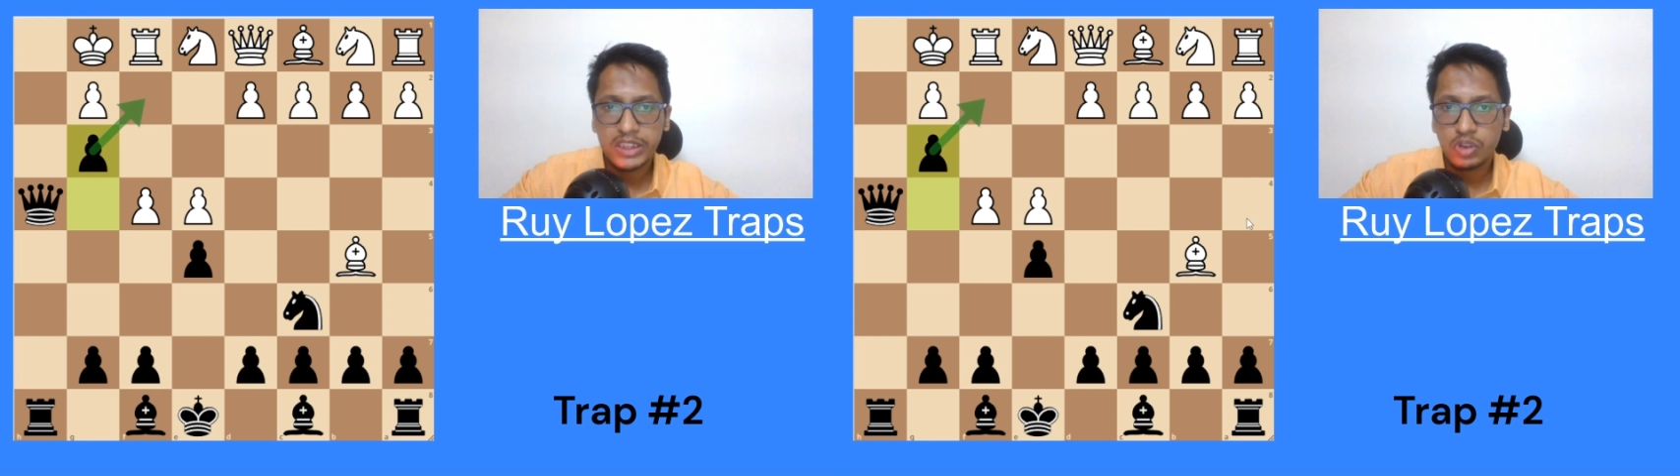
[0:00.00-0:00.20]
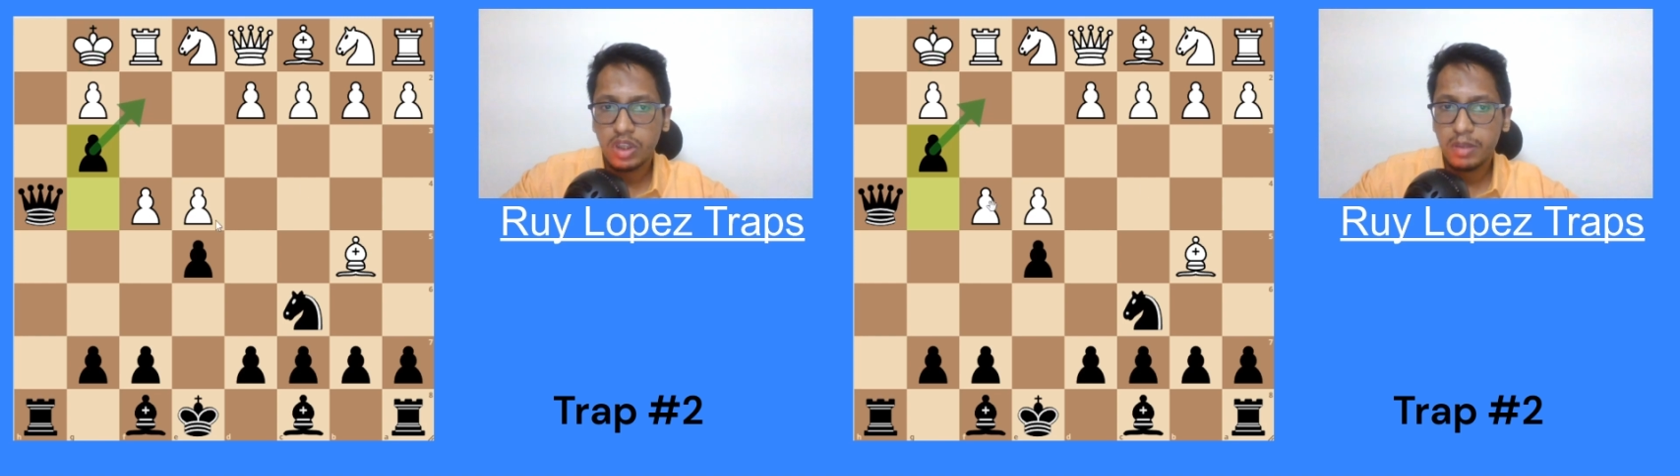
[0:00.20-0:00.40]

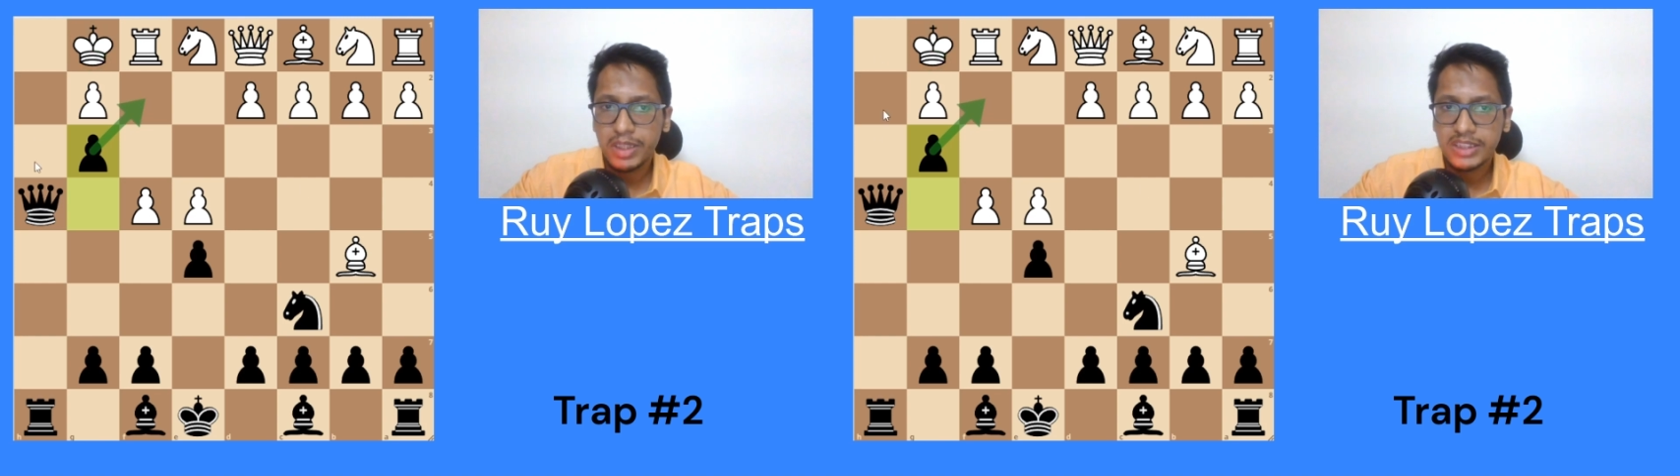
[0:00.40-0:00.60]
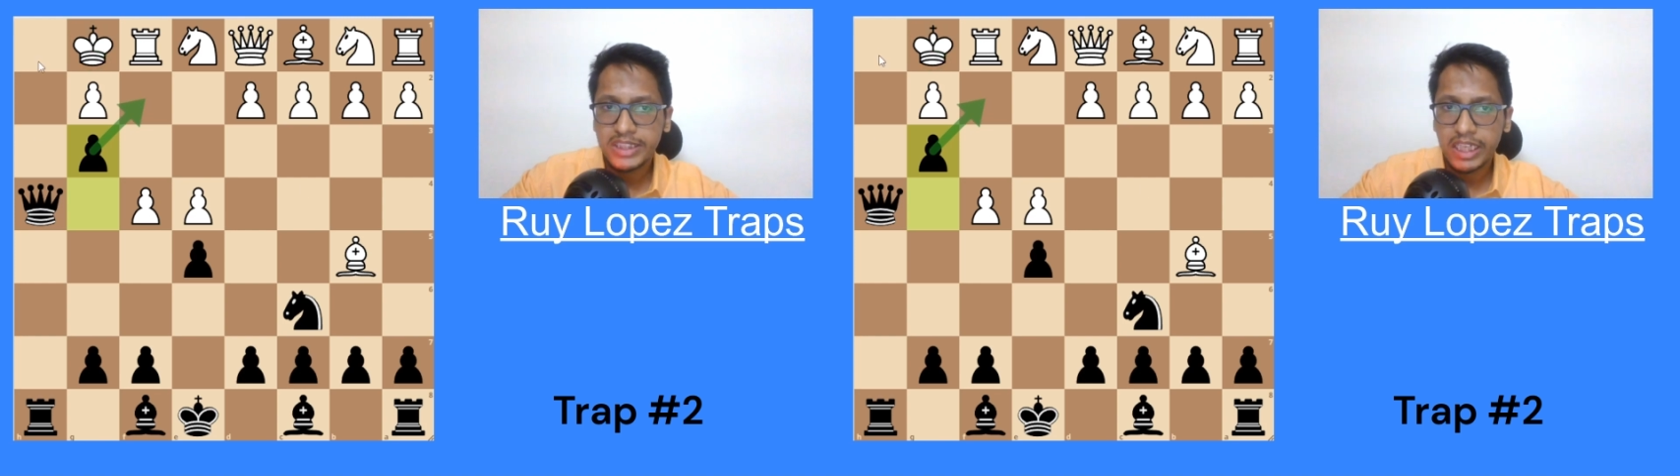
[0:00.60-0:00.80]
there's going to
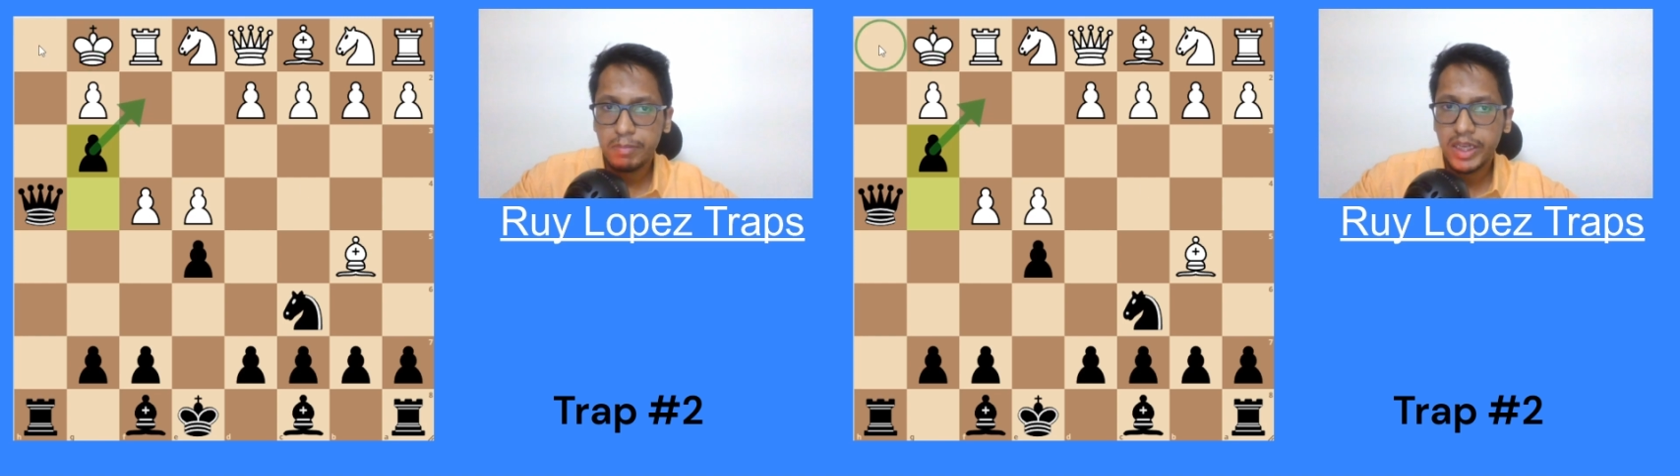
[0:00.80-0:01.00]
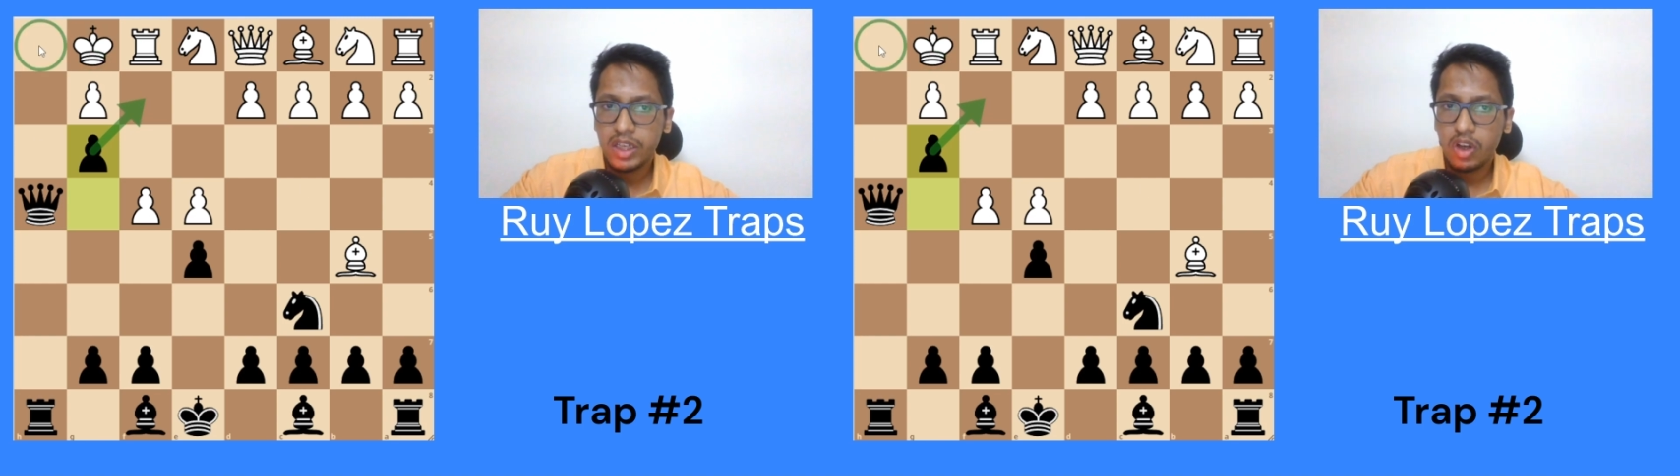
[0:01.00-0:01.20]
be a
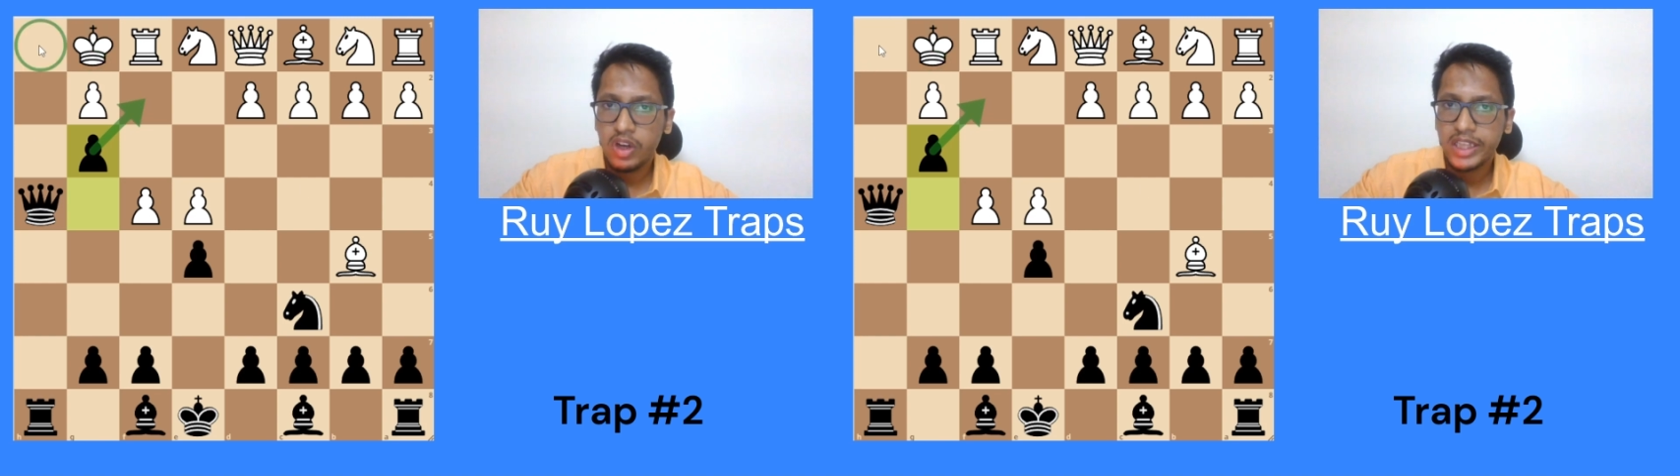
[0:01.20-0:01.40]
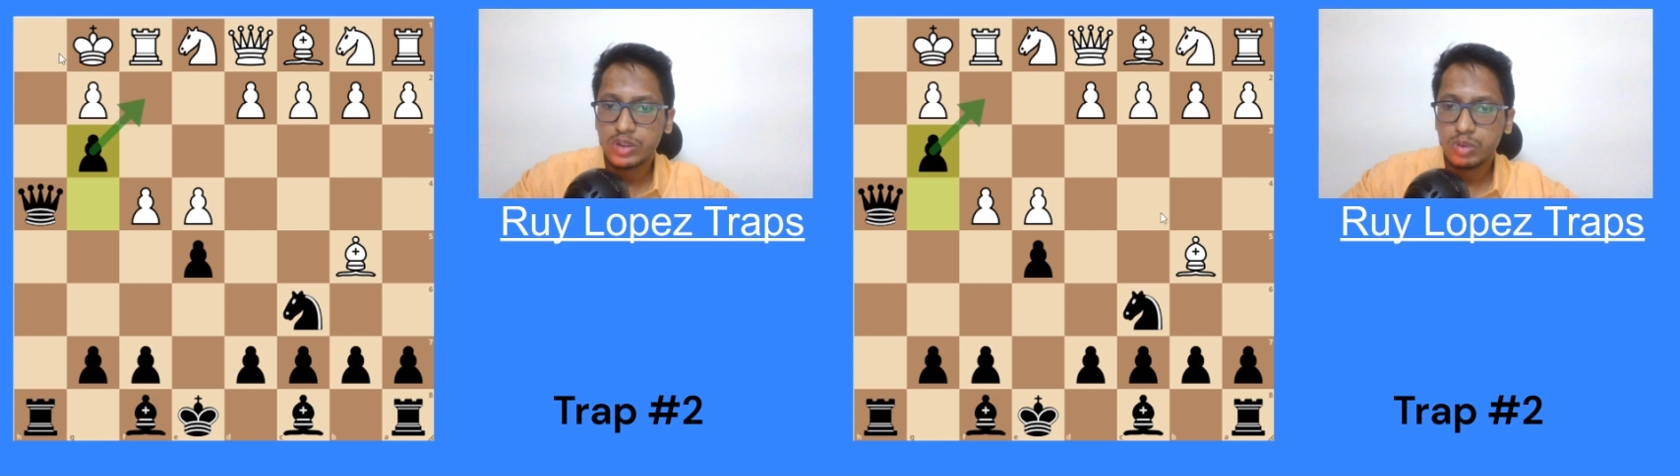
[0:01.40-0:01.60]
checkmate
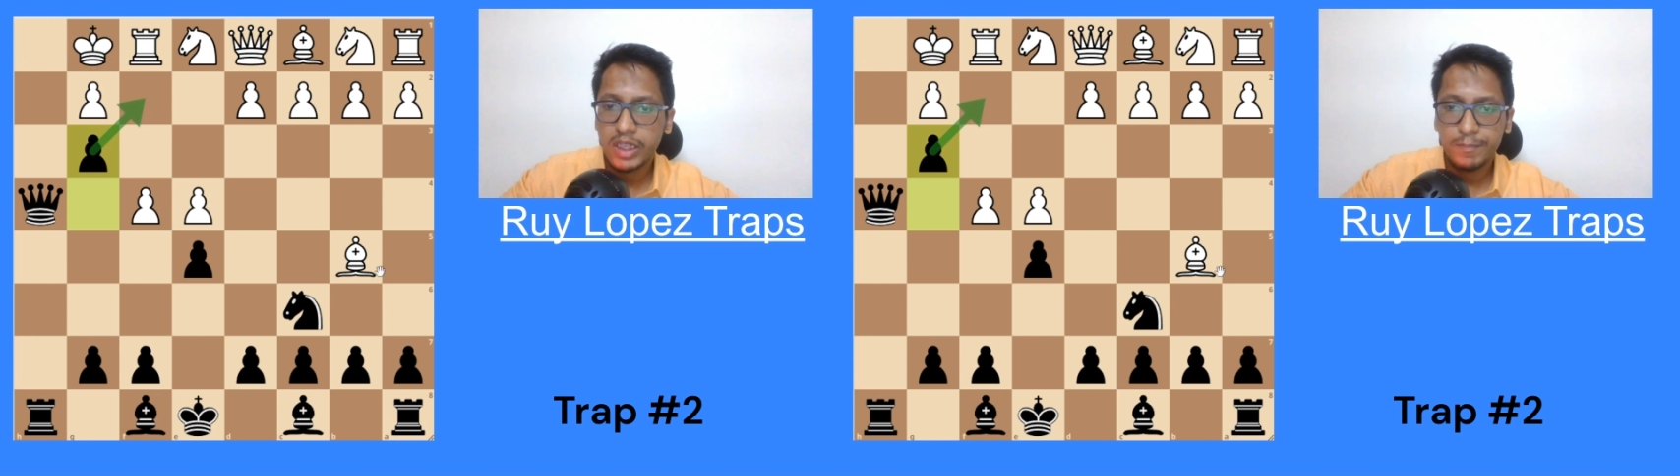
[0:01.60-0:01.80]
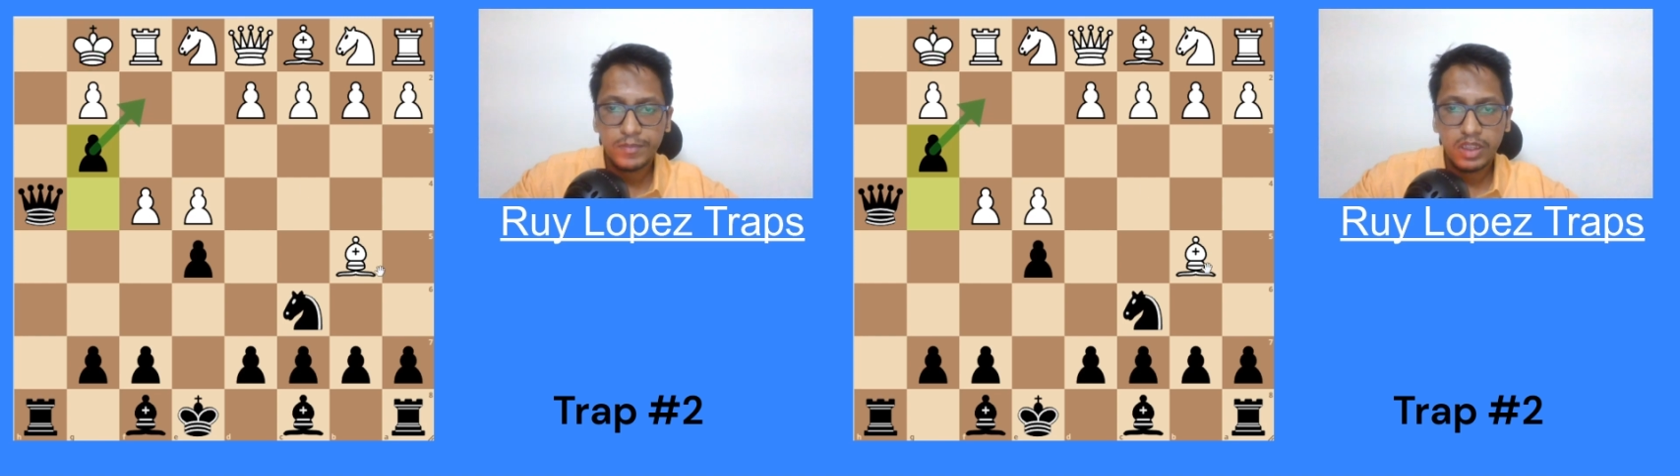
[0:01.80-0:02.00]
on h1.